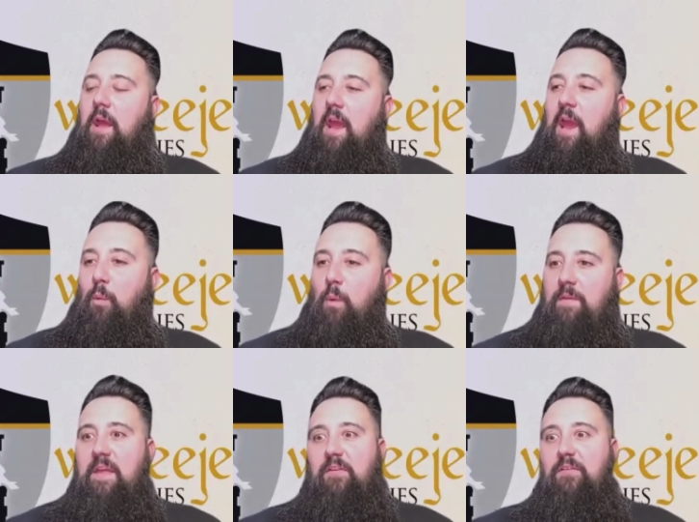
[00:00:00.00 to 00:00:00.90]
And when
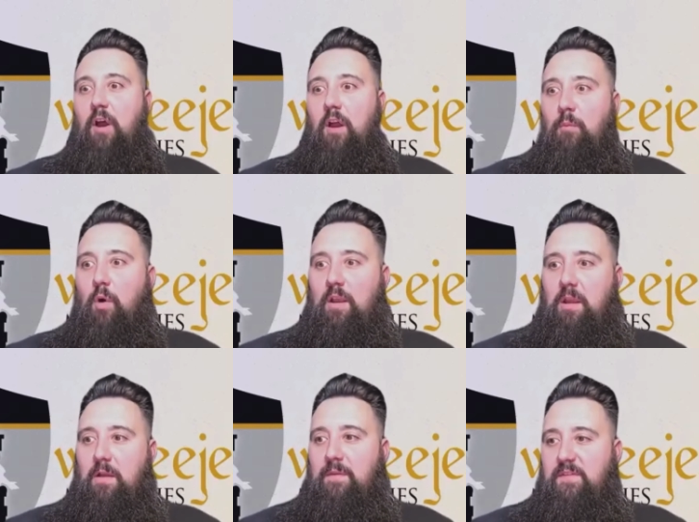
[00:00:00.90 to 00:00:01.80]
they saw him
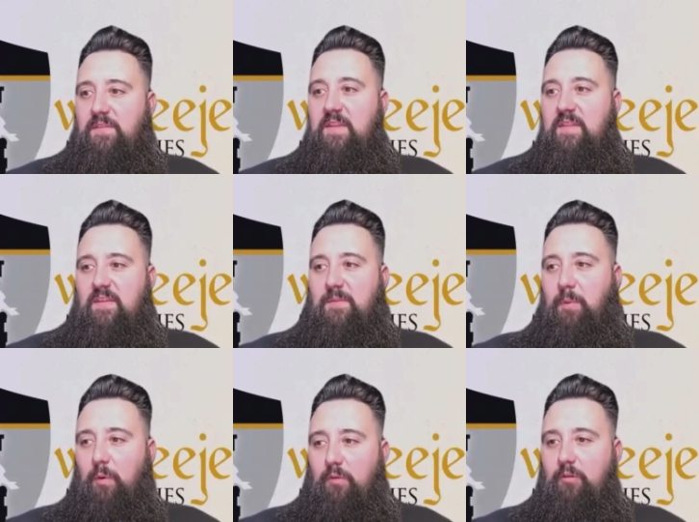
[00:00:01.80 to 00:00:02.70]
walking on the sea, they
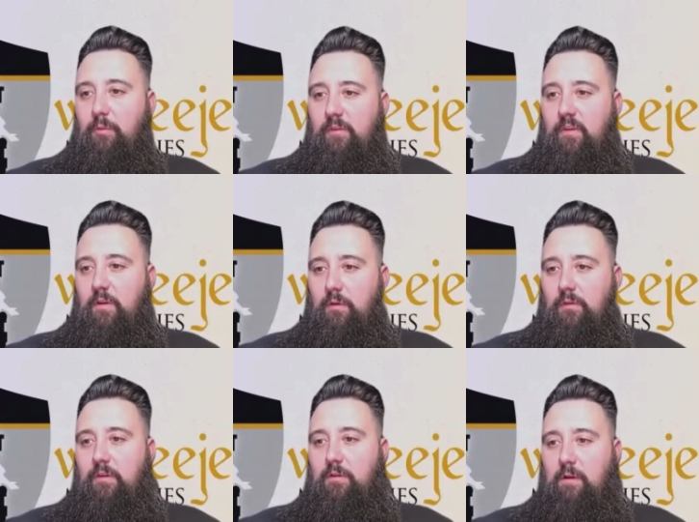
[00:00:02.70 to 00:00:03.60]
supposed it was a ghost
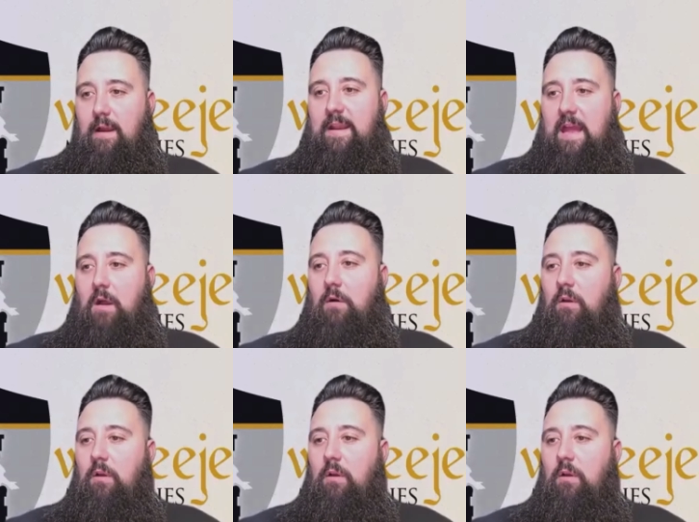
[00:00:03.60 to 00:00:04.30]
and cried out,